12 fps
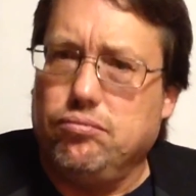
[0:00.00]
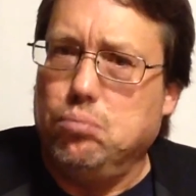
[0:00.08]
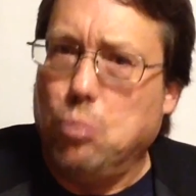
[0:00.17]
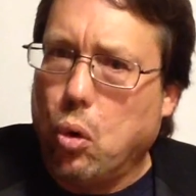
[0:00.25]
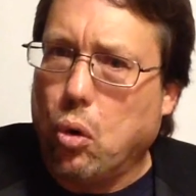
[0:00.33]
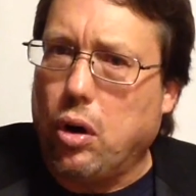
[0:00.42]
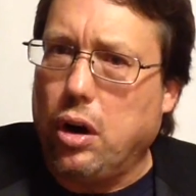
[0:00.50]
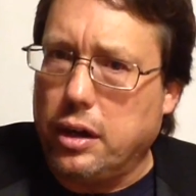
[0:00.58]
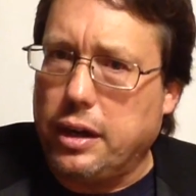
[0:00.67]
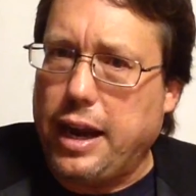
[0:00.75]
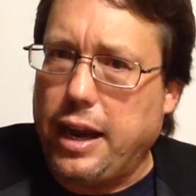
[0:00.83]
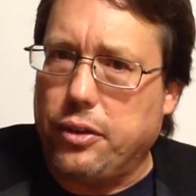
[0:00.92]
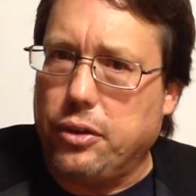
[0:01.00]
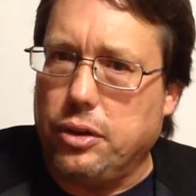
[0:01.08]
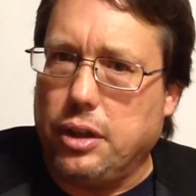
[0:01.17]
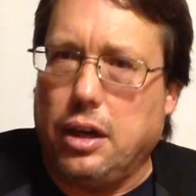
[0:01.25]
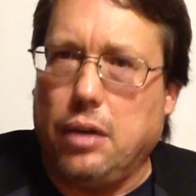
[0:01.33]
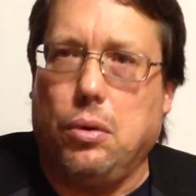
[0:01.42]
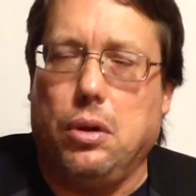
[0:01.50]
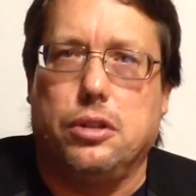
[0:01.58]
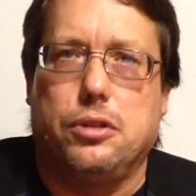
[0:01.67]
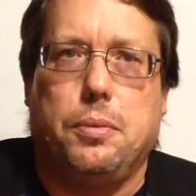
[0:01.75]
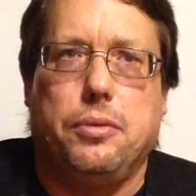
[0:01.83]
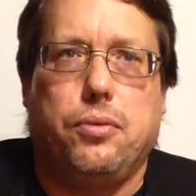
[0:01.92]
more ungathered than I
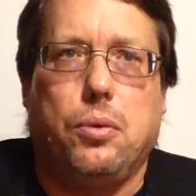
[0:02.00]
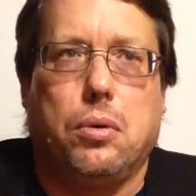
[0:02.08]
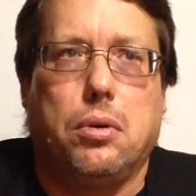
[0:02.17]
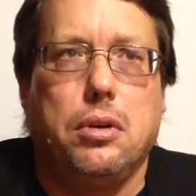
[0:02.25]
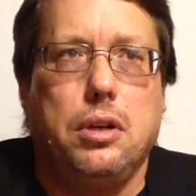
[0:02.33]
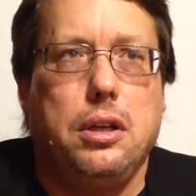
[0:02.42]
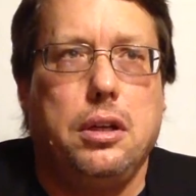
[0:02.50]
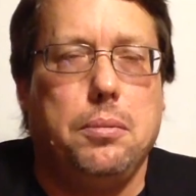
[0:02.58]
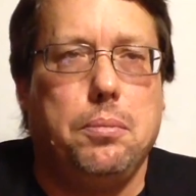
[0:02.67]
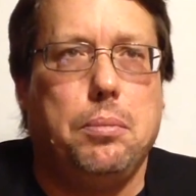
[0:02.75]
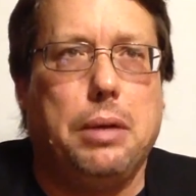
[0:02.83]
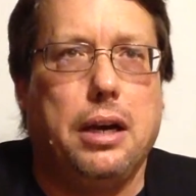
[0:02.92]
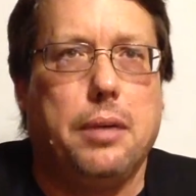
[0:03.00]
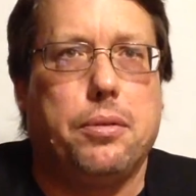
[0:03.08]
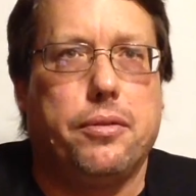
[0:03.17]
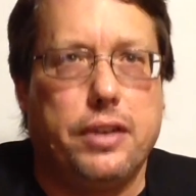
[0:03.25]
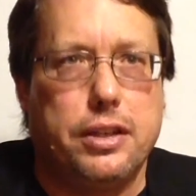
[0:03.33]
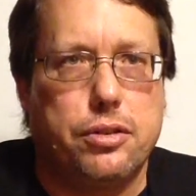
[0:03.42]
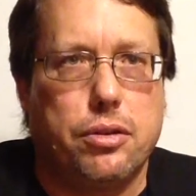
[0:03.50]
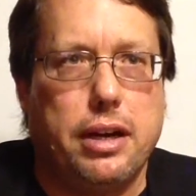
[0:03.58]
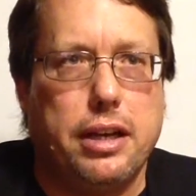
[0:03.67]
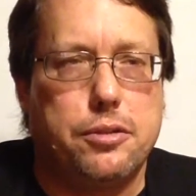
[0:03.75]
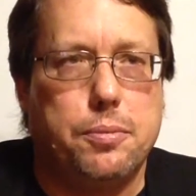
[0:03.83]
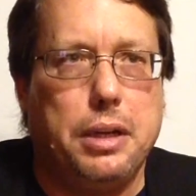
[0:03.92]
was before, my professor
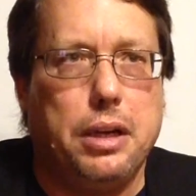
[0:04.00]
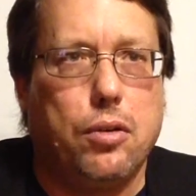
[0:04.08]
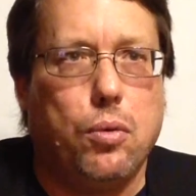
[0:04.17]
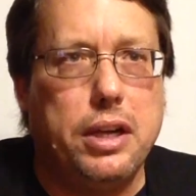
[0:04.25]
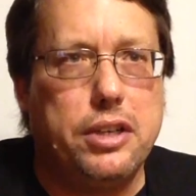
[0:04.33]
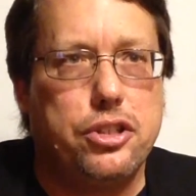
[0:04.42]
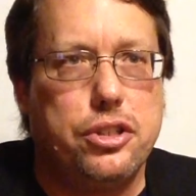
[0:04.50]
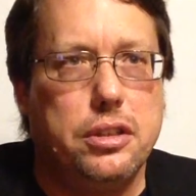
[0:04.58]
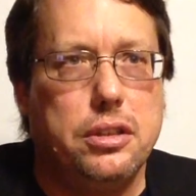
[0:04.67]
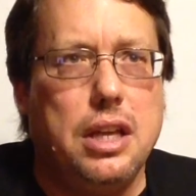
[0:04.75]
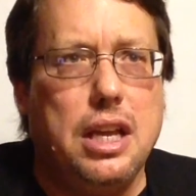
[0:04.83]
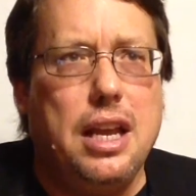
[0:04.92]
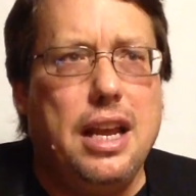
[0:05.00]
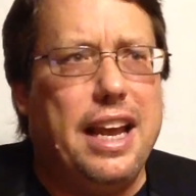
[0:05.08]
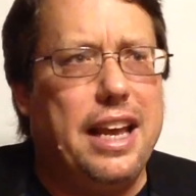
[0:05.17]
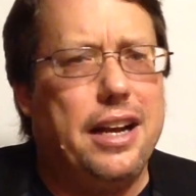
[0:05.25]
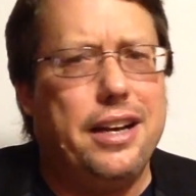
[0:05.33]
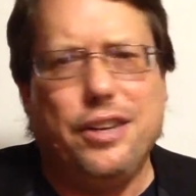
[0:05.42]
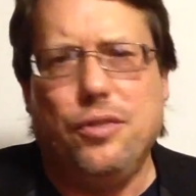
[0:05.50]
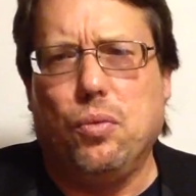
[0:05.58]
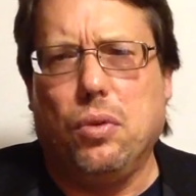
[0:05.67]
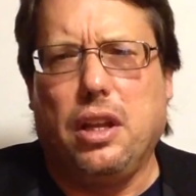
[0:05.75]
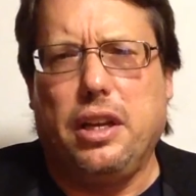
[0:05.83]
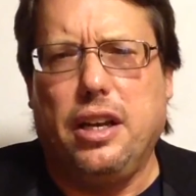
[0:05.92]
asked me a question, and I didn't
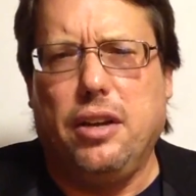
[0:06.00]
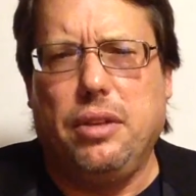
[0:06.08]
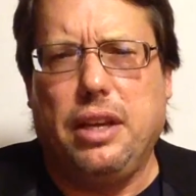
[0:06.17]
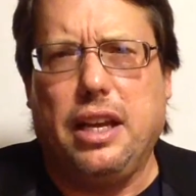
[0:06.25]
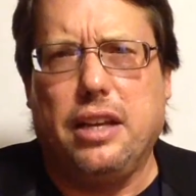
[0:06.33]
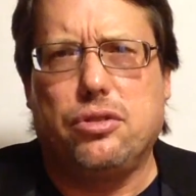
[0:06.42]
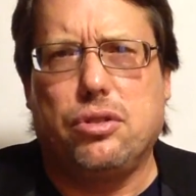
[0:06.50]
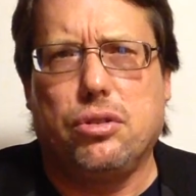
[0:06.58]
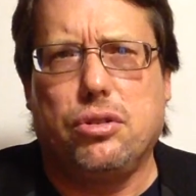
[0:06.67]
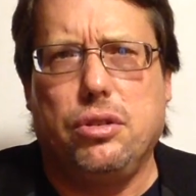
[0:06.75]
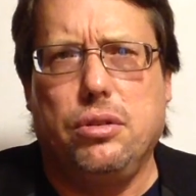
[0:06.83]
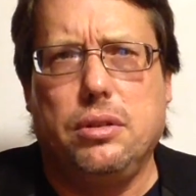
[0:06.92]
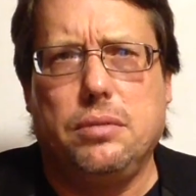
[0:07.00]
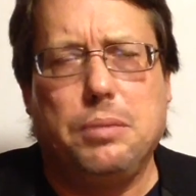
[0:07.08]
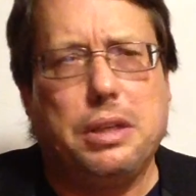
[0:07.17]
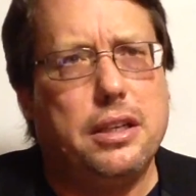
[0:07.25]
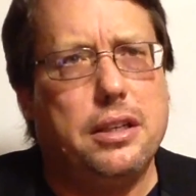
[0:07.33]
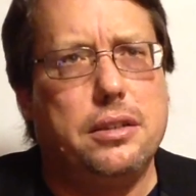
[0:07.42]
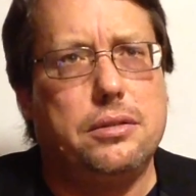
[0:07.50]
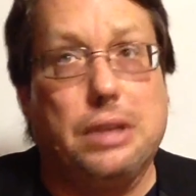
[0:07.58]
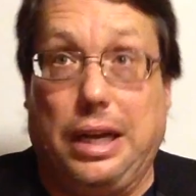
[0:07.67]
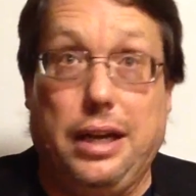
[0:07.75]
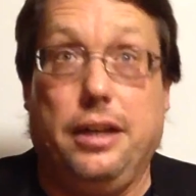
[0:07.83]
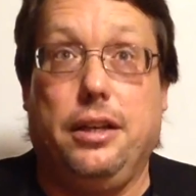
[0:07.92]
really know the answer to it because
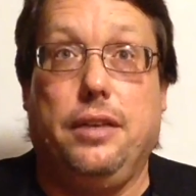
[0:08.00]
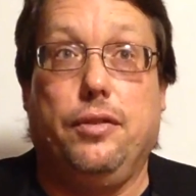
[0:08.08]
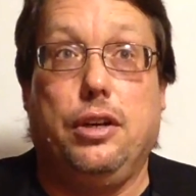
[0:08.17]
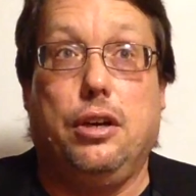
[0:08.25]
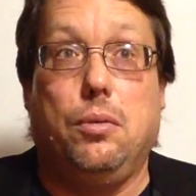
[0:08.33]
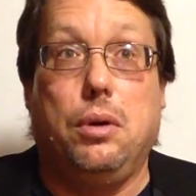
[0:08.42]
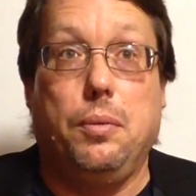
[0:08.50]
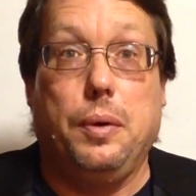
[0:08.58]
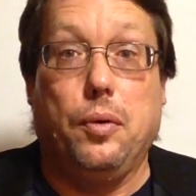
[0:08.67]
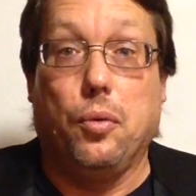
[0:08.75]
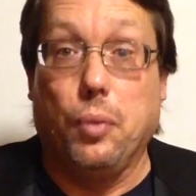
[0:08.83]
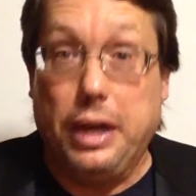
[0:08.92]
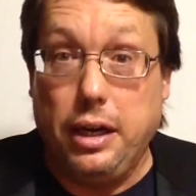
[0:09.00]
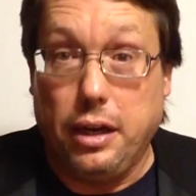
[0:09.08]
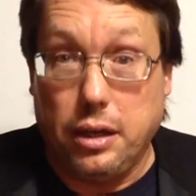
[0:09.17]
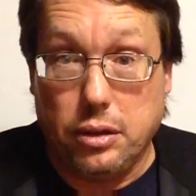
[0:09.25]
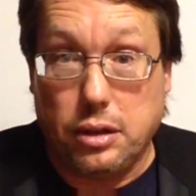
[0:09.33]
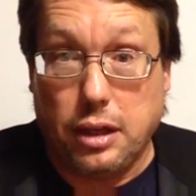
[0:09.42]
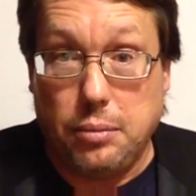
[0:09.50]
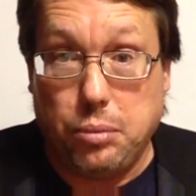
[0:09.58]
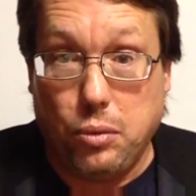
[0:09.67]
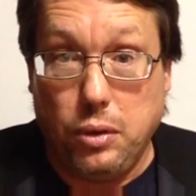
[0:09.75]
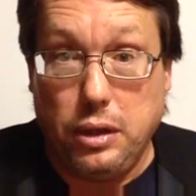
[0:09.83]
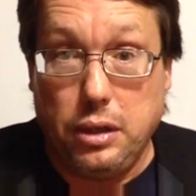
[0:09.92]
I didn't even know what we were reading at
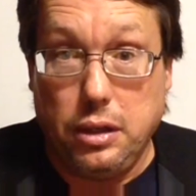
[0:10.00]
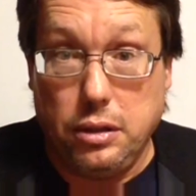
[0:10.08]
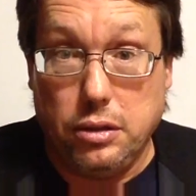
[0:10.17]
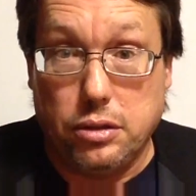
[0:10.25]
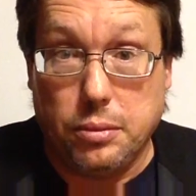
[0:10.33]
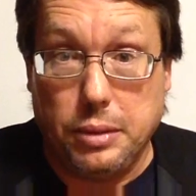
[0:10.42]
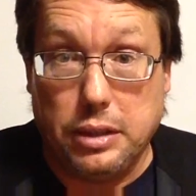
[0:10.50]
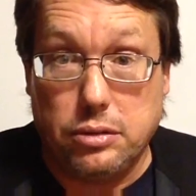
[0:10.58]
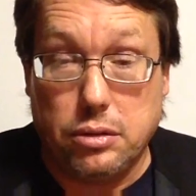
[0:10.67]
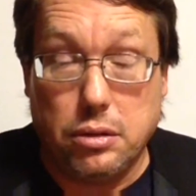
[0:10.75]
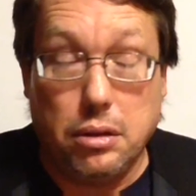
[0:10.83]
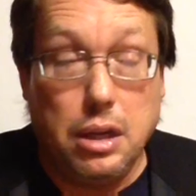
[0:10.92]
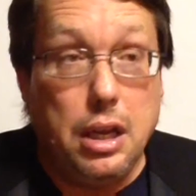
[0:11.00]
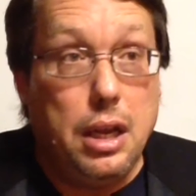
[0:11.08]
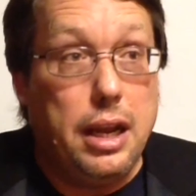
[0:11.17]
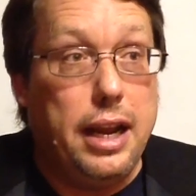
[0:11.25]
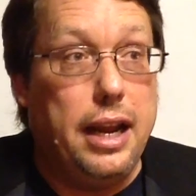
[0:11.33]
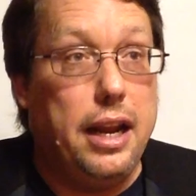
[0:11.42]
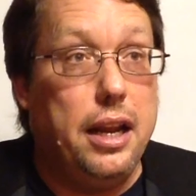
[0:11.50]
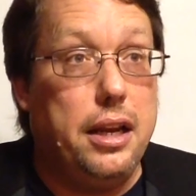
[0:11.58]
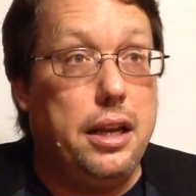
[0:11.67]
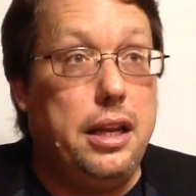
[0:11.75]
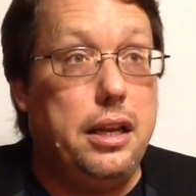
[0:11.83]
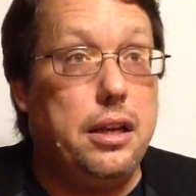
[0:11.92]
that point in the semester.
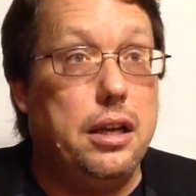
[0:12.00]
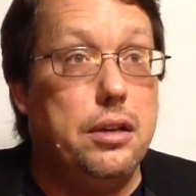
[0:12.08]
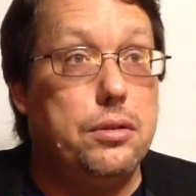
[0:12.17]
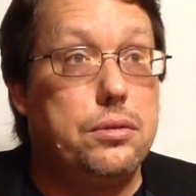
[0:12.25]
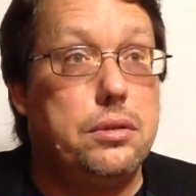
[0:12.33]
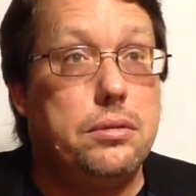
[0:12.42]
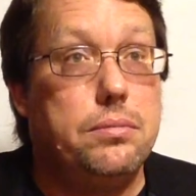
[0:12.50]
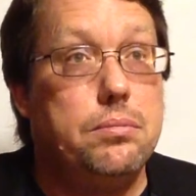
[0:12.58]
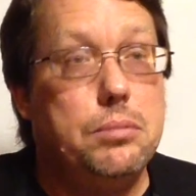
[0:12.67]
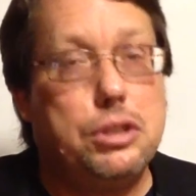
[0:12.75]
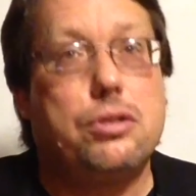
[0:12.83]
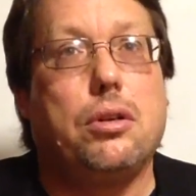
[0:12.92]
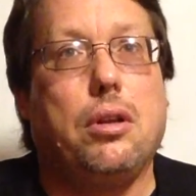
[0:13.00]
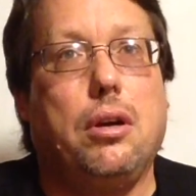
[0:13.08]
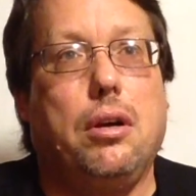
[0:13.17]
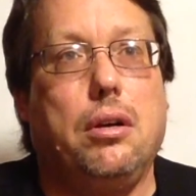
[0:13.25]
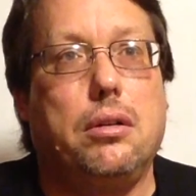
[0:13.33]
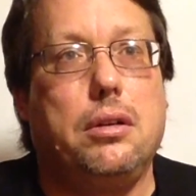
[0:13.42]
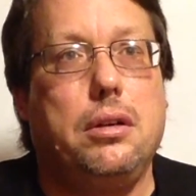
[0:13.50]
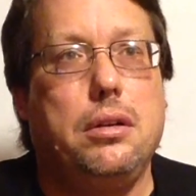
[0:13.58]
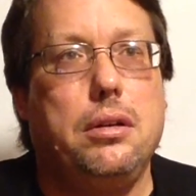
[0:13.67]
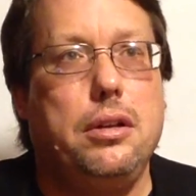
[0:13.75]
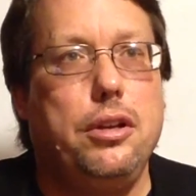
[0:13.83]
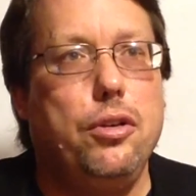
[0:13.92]
And he goes, Mr. Long,
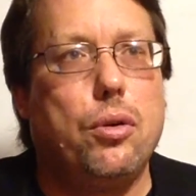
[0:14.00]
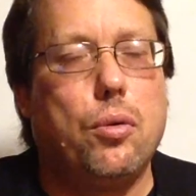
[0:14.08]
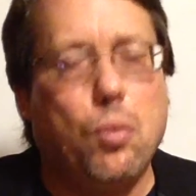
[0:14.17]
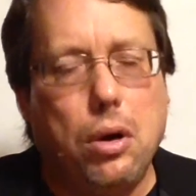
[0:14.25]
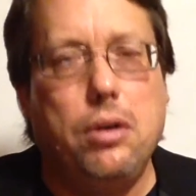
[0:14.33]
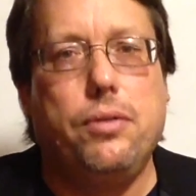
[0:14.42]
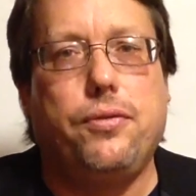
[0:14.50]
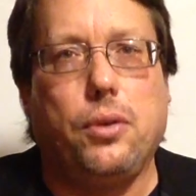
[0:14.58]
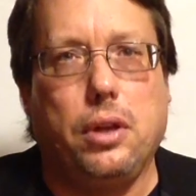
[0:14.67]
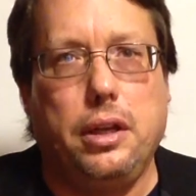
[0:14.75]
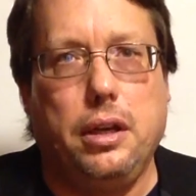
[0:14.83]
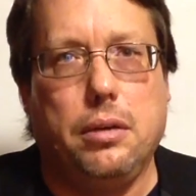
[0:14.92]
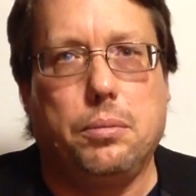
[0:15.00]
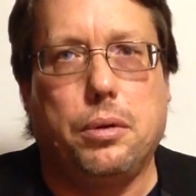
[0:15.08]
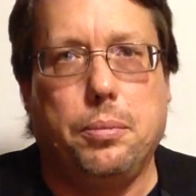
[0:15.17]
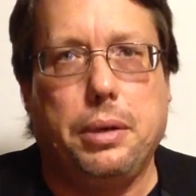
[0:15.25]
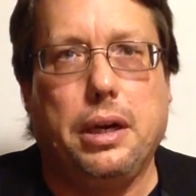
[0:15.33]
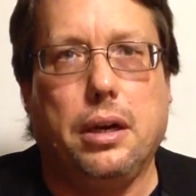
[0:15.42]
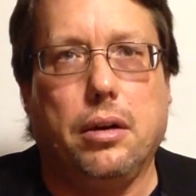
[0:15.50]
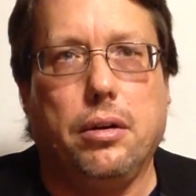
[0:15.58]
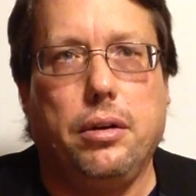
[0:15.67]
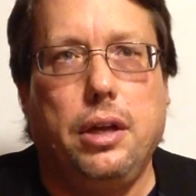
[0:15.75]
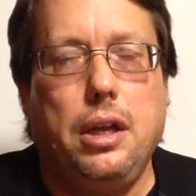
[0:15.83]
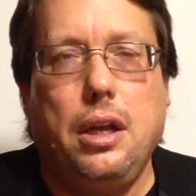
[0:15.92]
you're woefully unprepared.